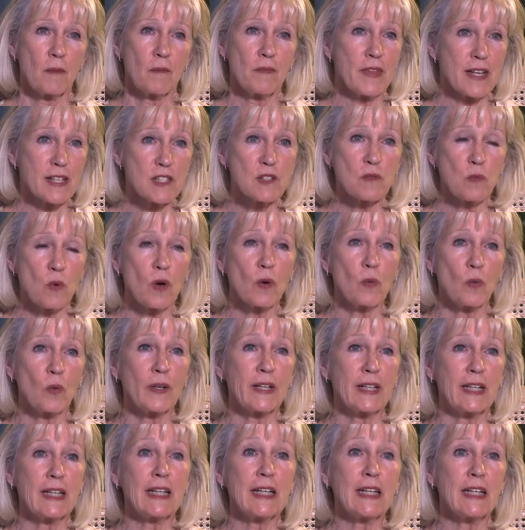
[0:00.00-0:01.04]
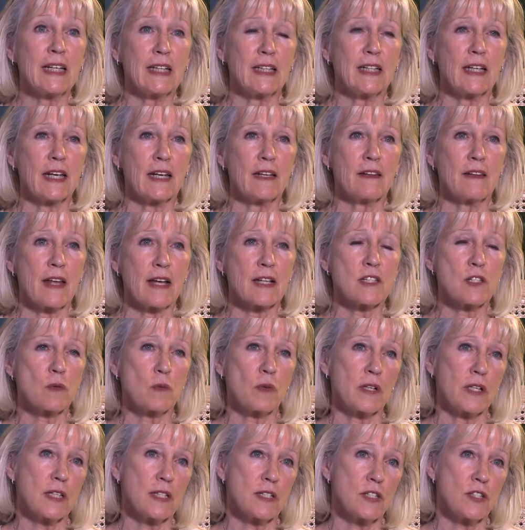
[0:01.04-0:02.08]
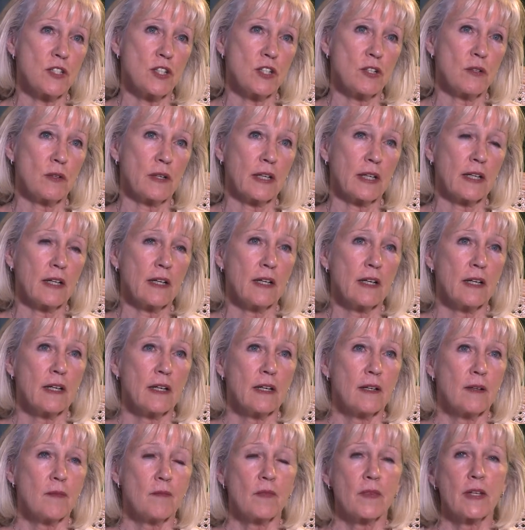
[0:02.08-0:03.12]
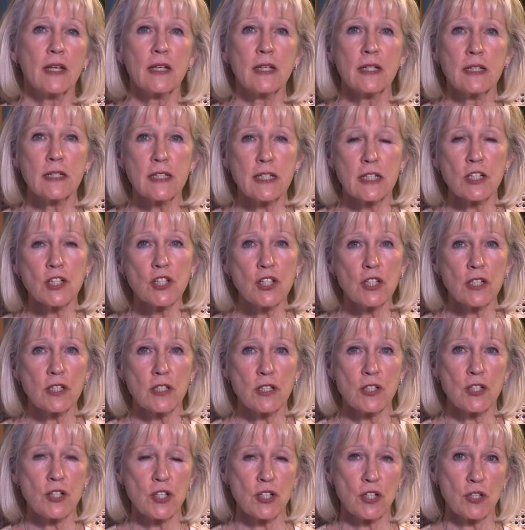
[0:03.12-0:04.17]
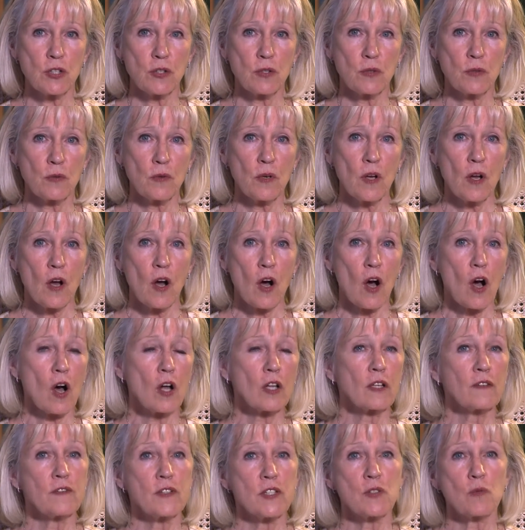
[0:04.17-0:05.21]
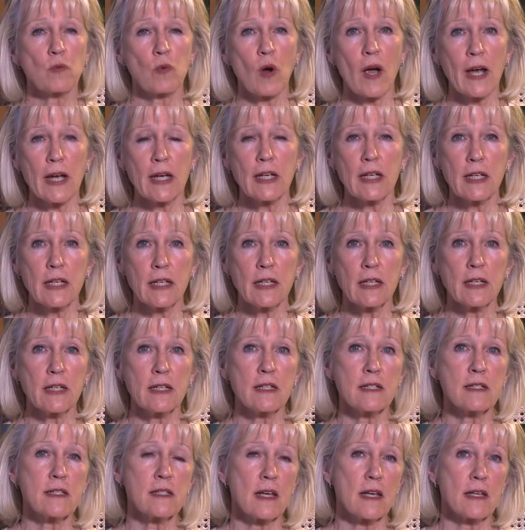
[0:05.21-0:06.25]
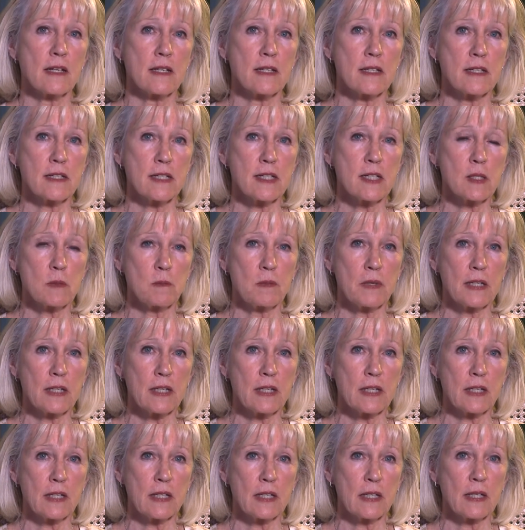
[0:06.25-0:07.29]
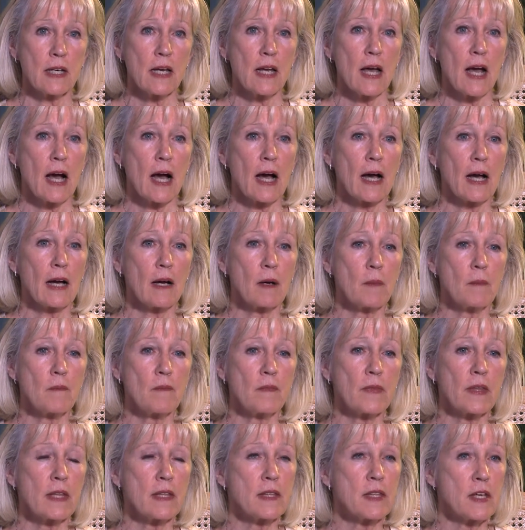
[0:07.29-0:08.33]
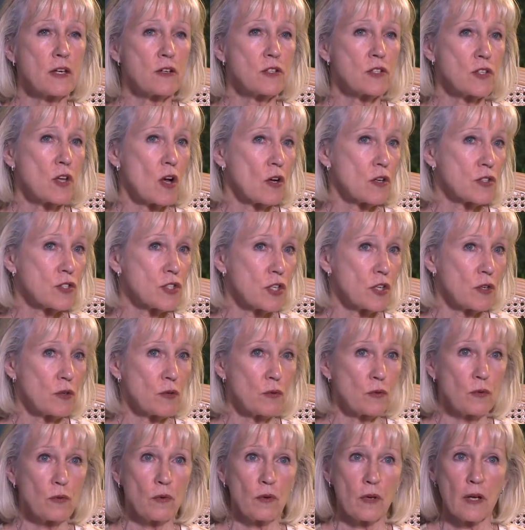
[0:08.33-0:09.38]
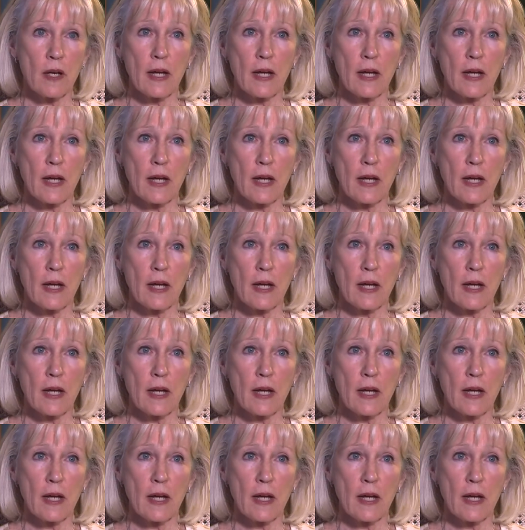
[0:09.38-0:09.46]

That's what we need, and that's what he's doing. In addition to all of his writings and his speaking, there's also